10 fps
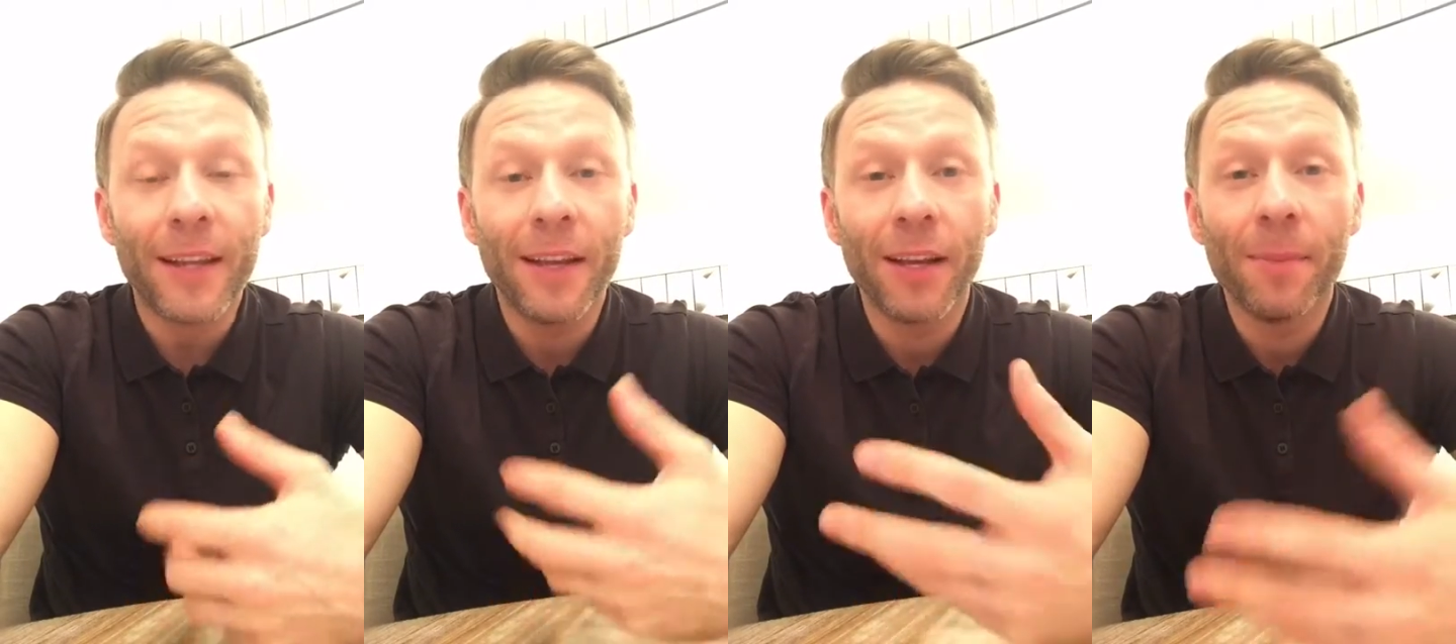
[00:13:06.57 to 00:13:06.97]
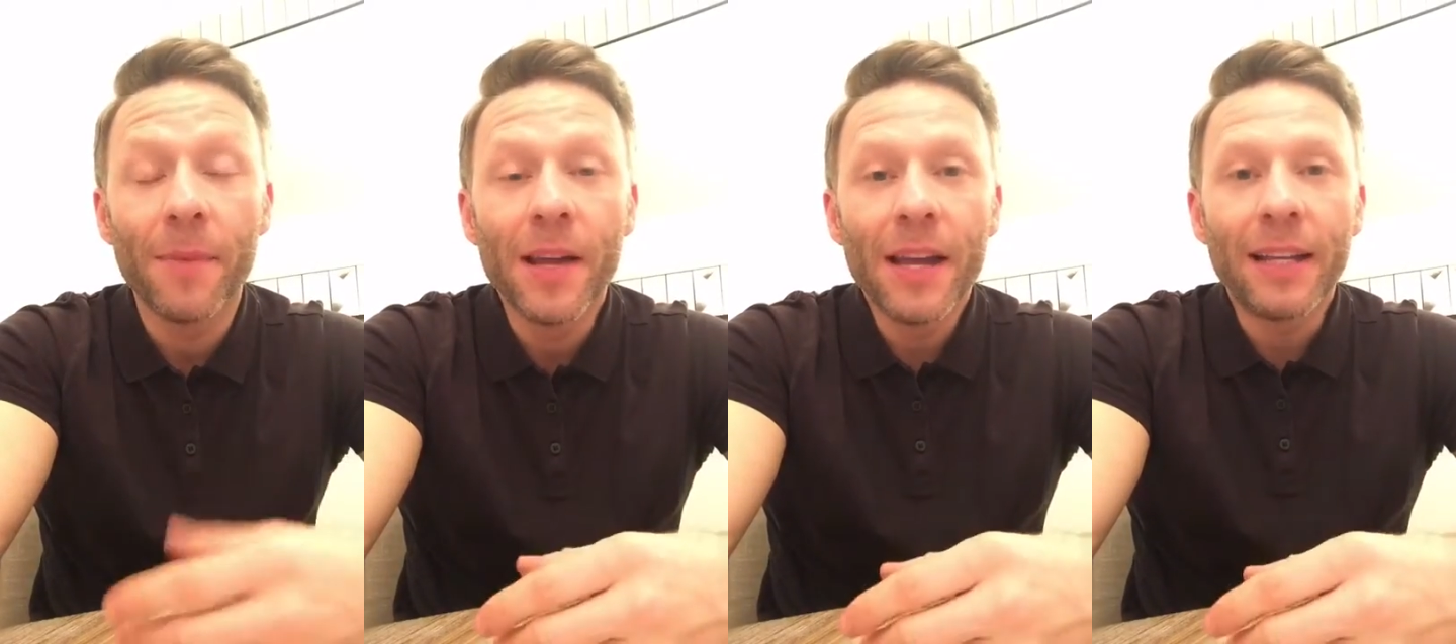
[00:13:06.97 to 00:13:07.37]

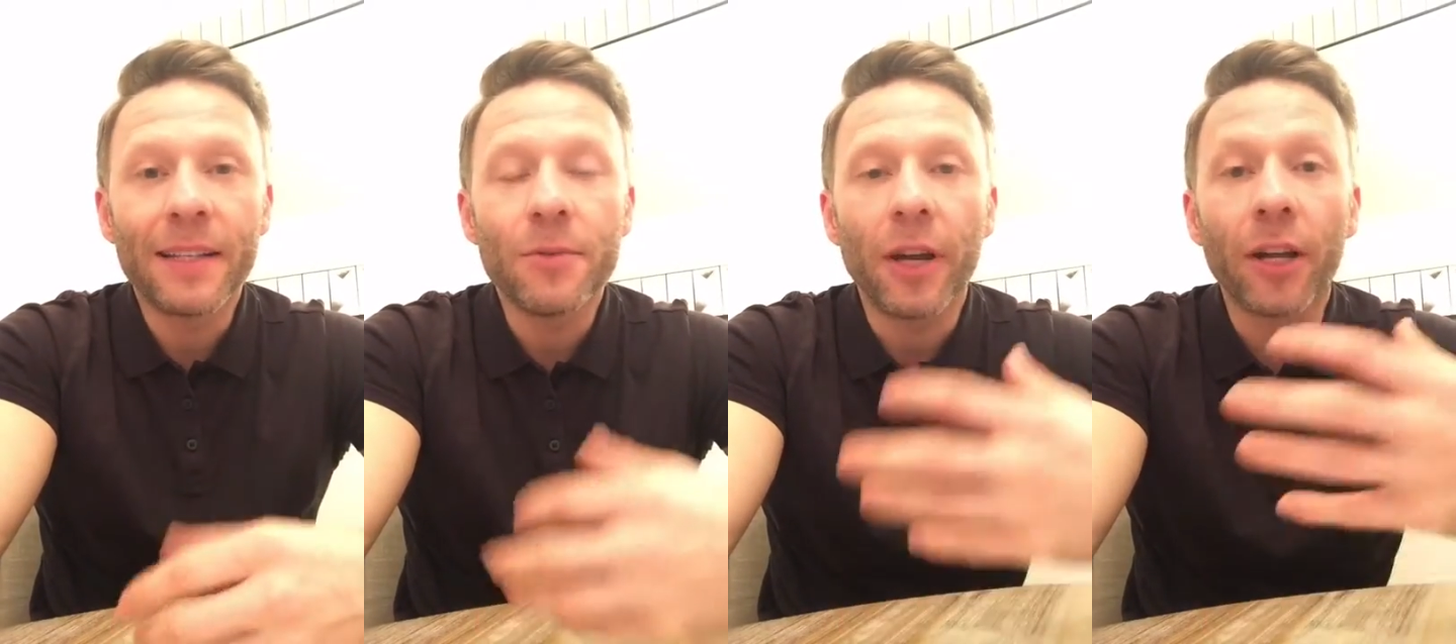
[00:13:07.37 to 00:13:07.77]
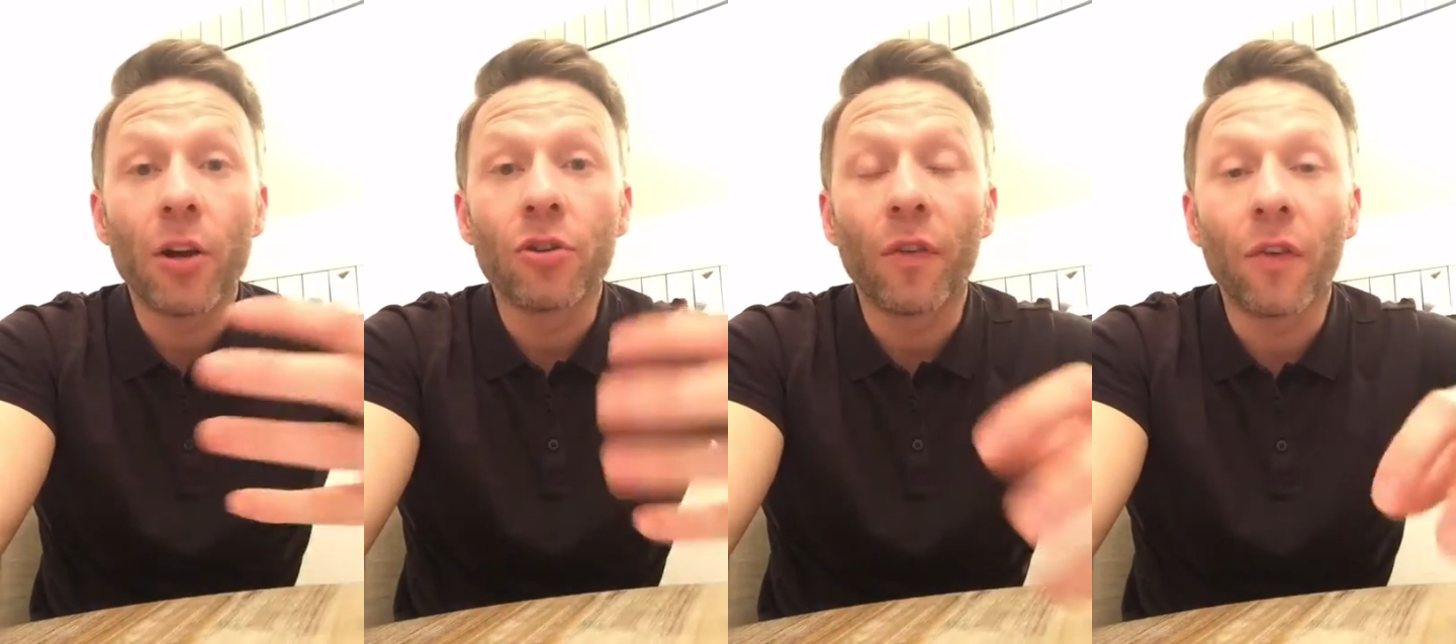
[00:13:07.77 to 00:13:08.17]
It seems like it
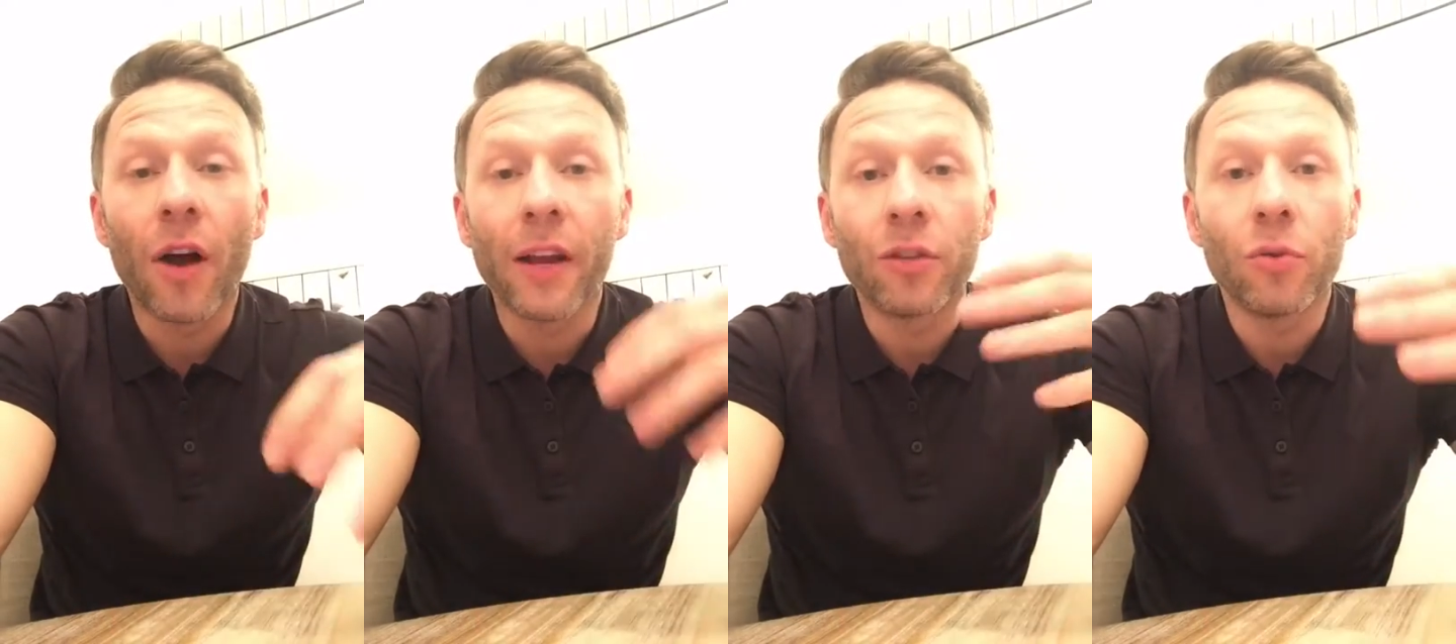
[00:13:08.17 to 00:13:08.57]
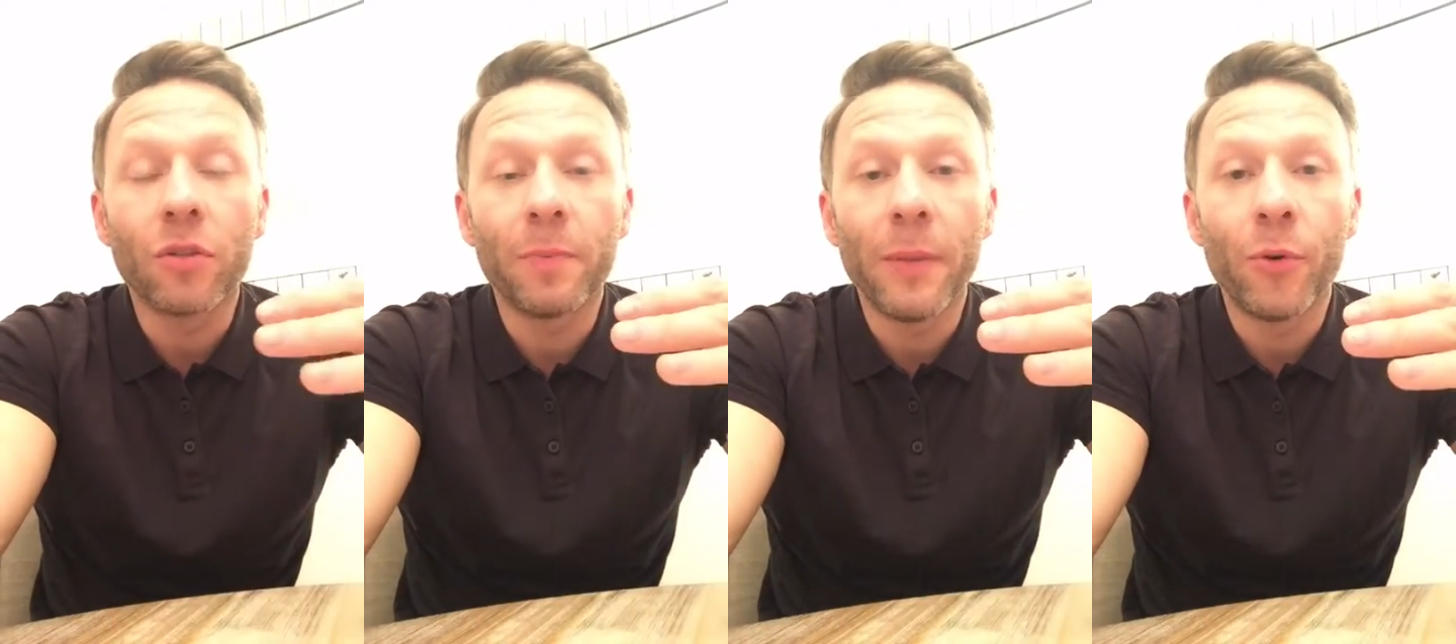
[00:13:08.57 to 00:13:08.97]
goes offline. I talk
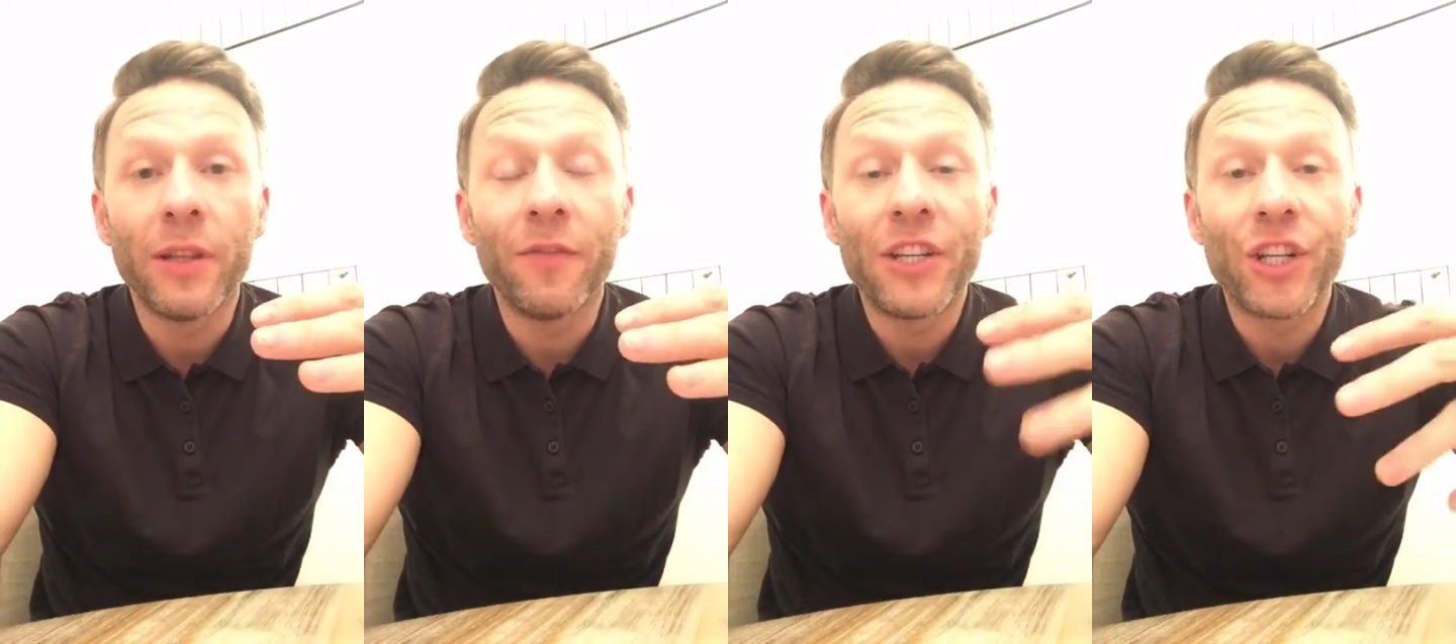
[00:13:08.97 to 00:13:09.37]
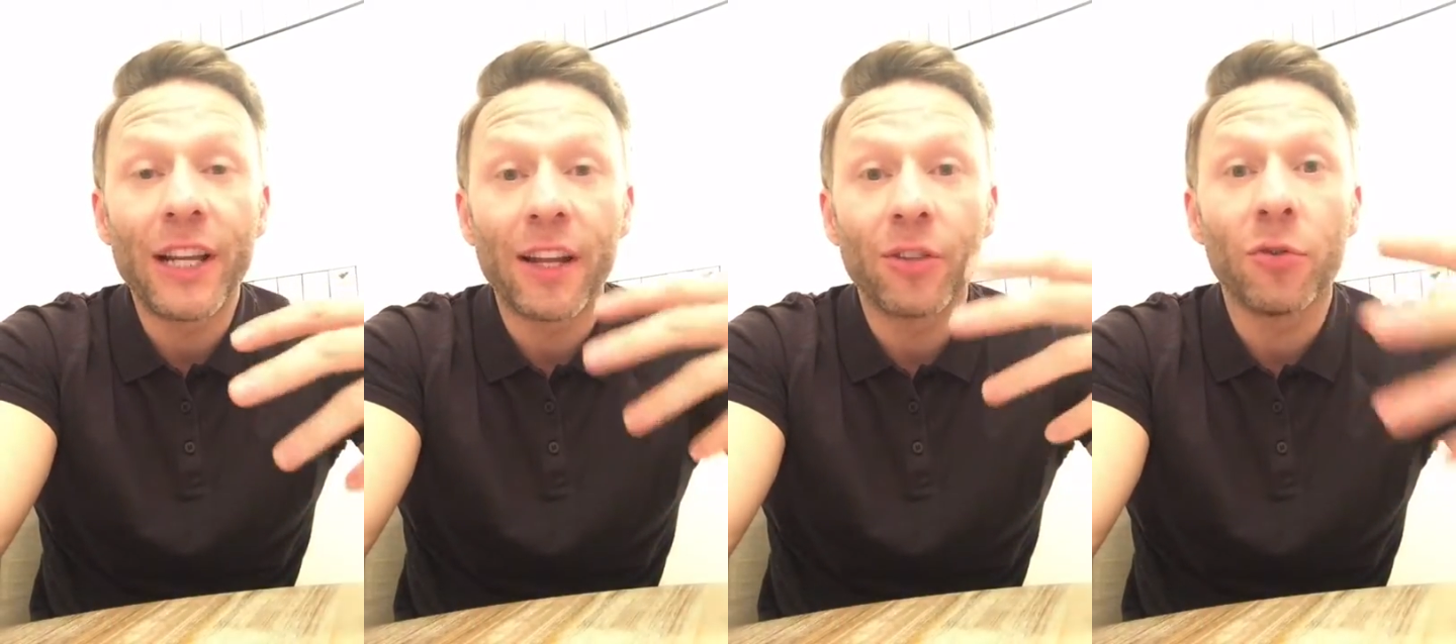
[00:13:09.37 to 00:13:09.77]
to people
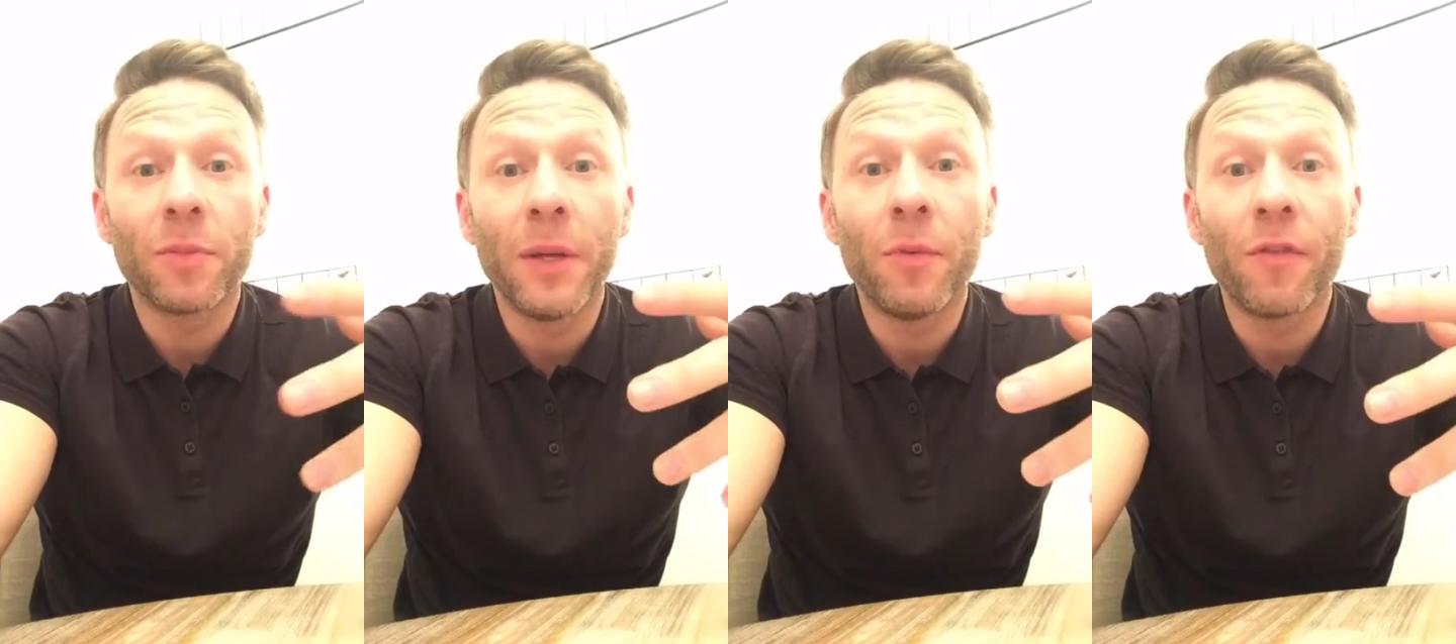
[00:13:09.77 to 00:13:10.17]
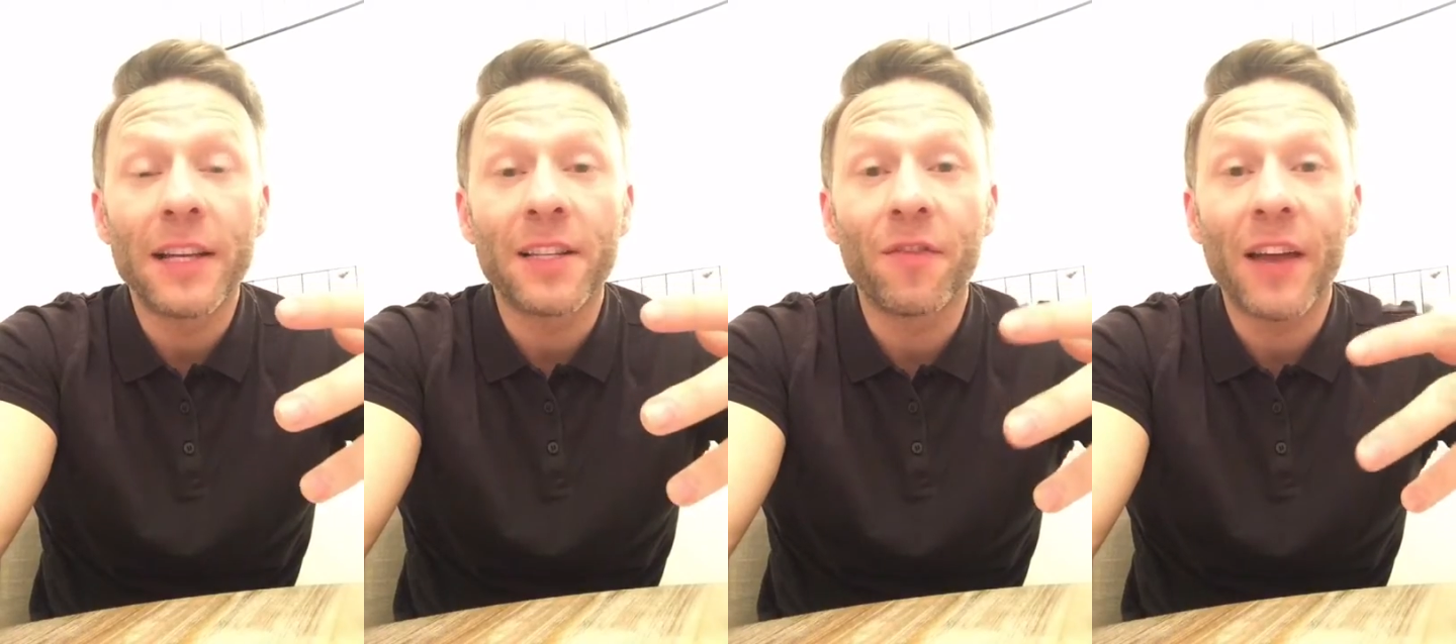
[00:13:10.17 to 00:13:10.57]
individually and I talk to people
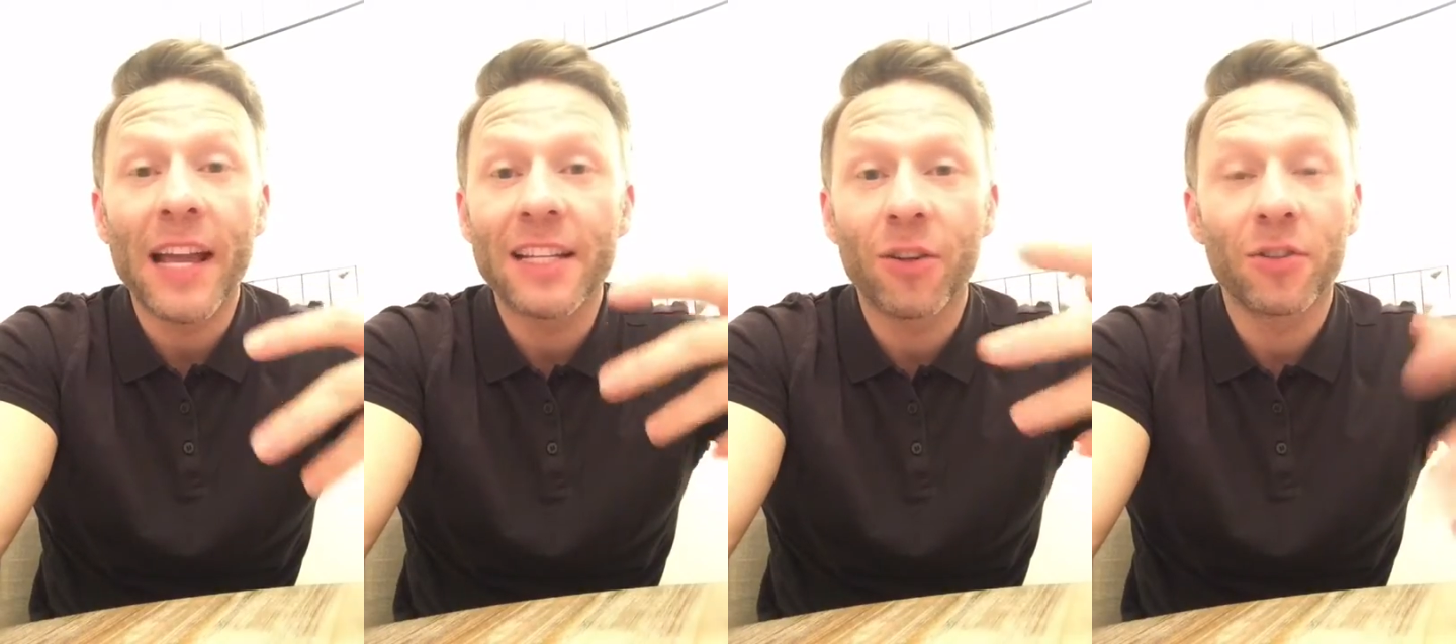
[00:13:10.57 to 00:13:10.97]
face to face.